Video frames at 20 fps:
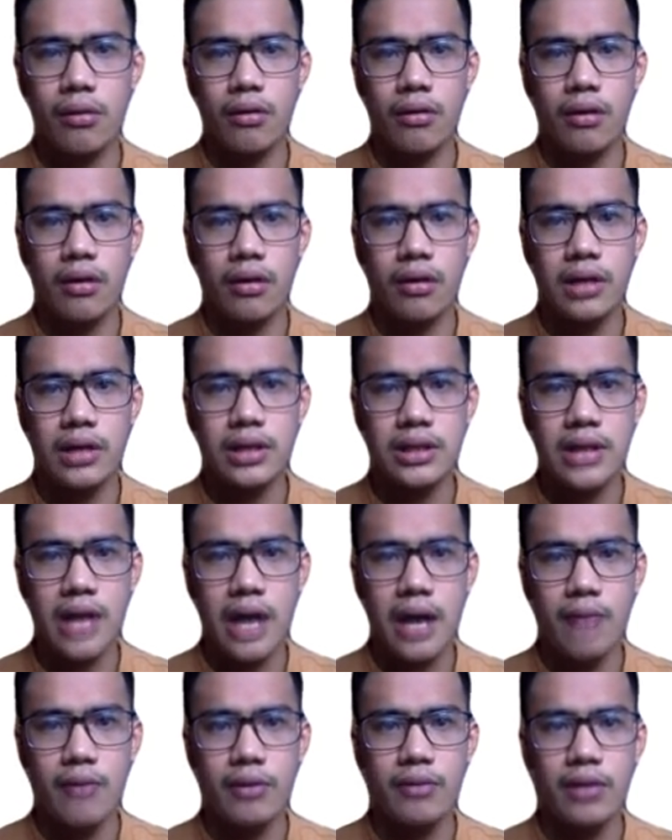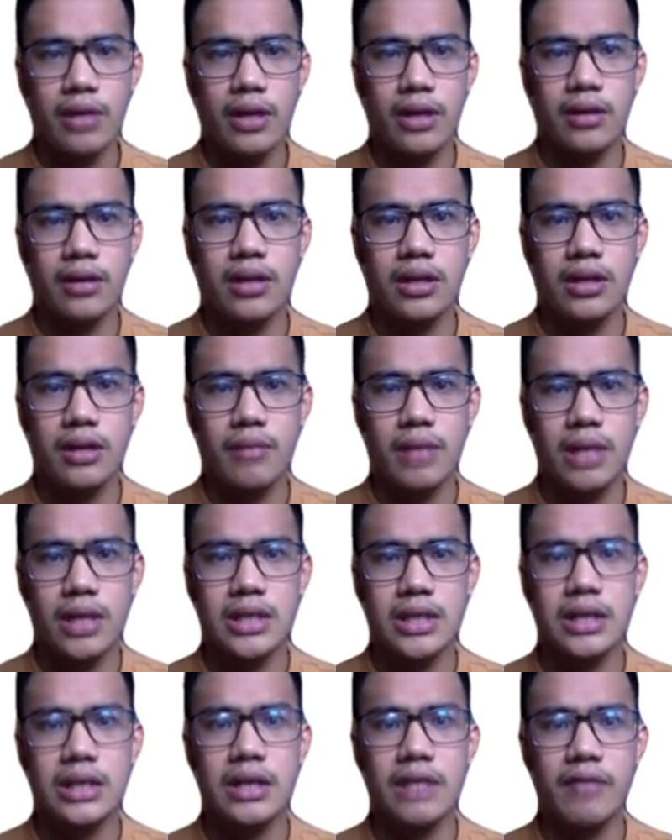this time, when we determine
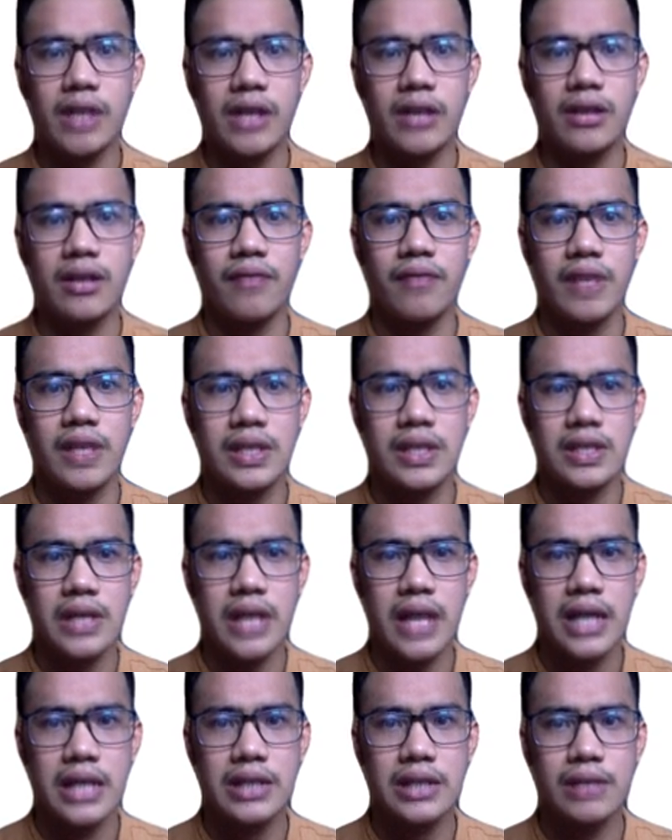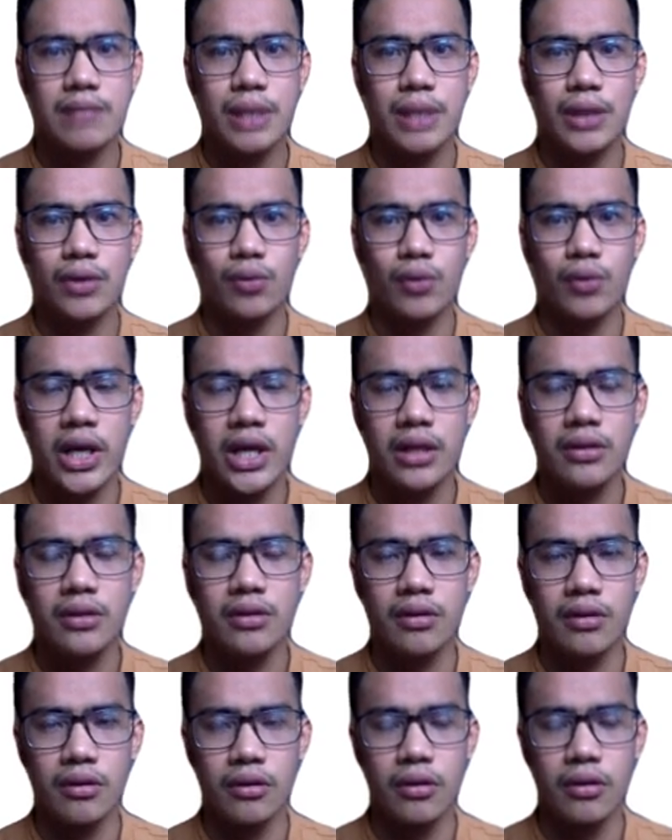significant differences between
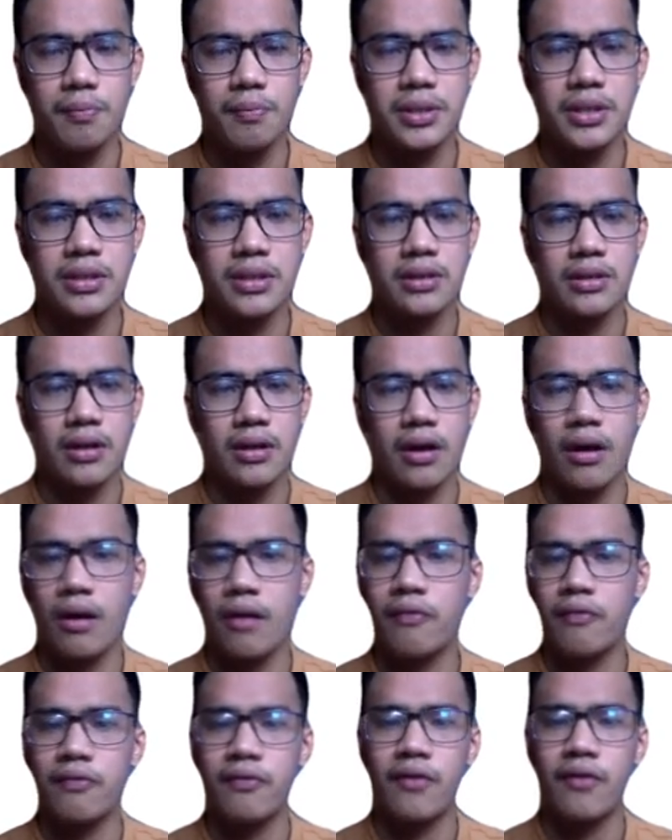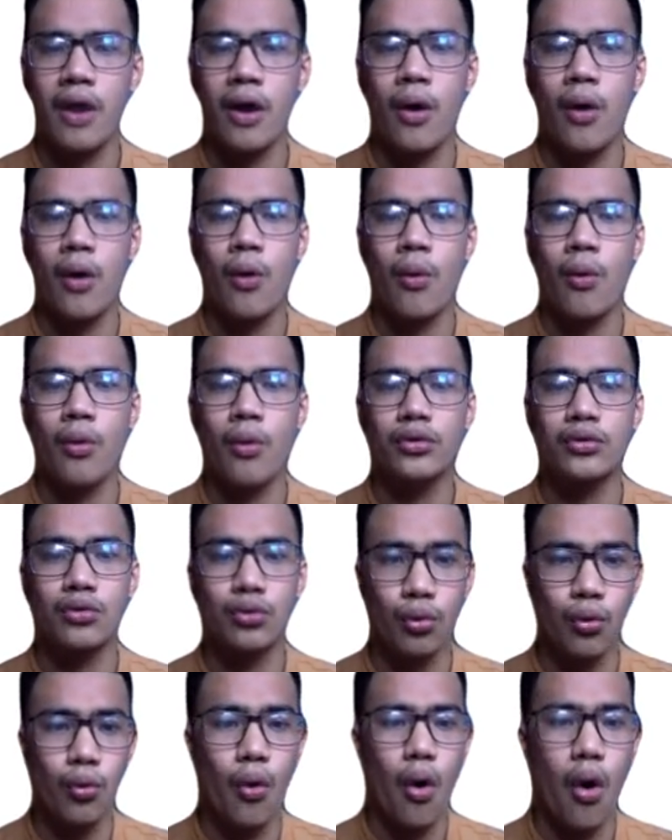groups of
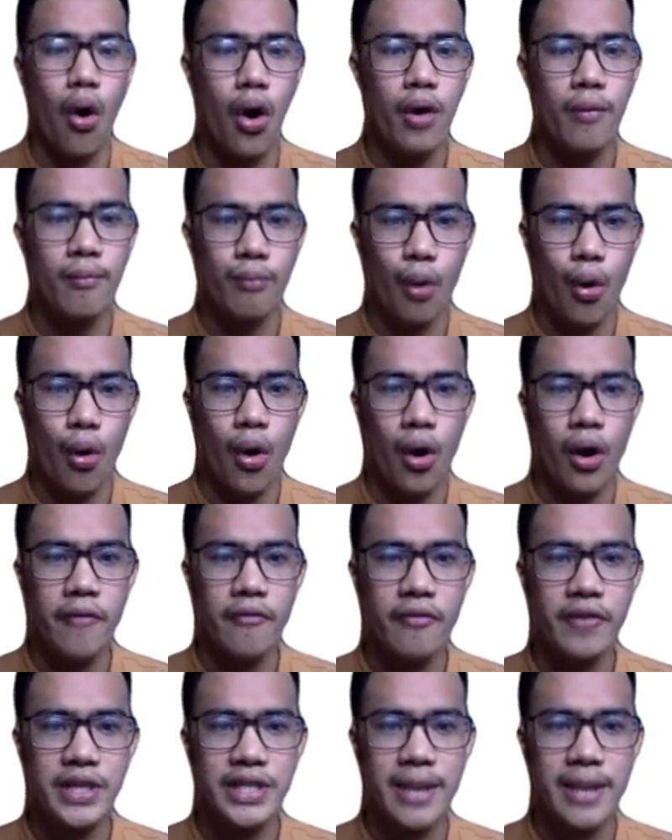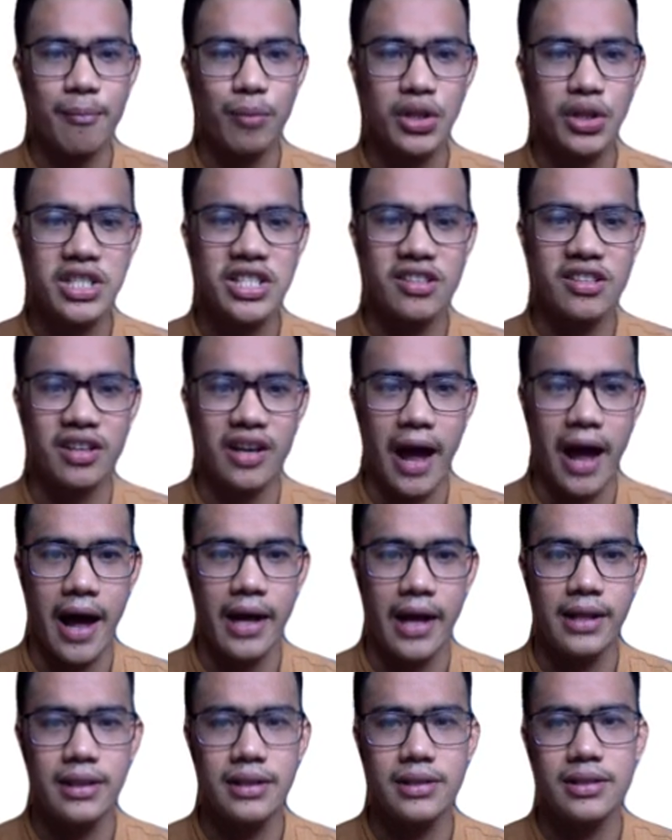two or more, for example,
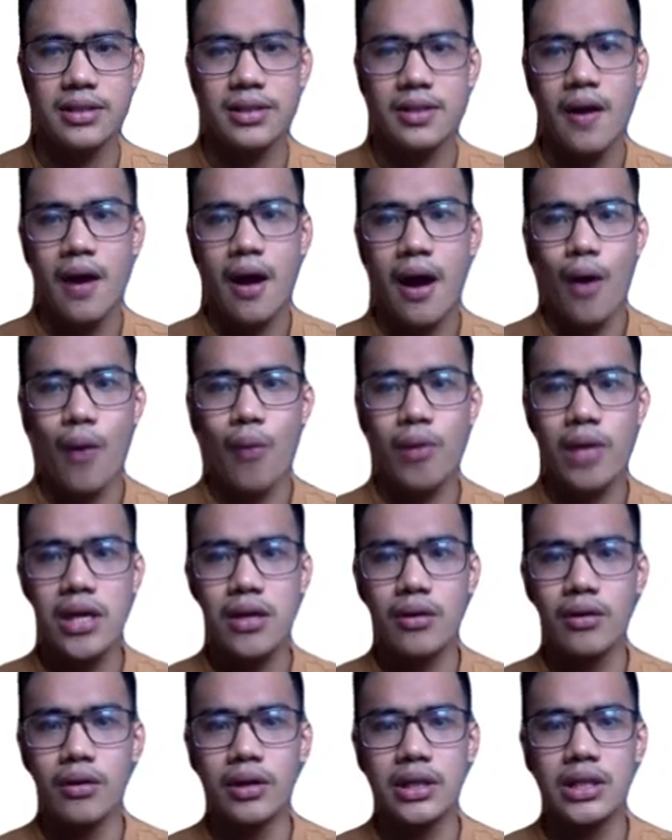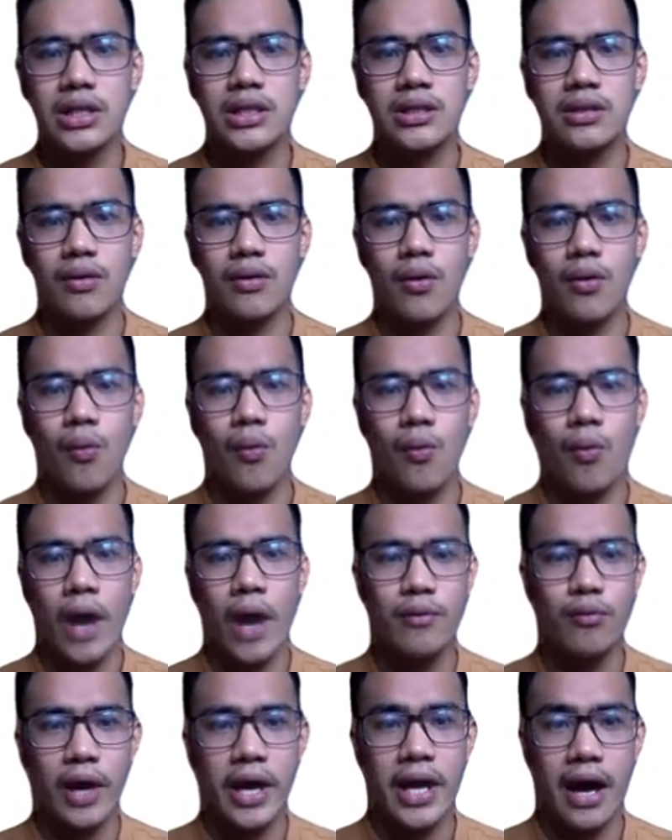strands, we use
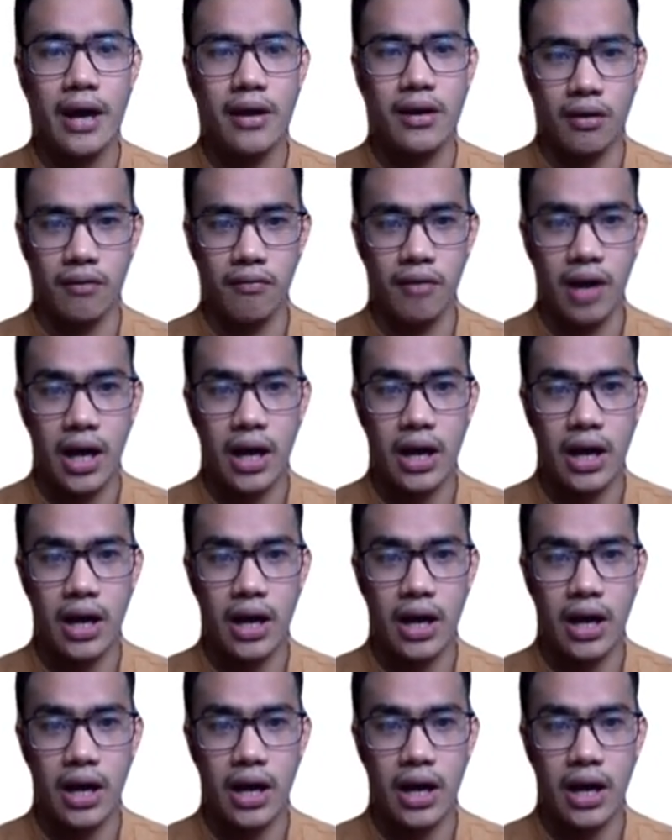one-way ANOVA.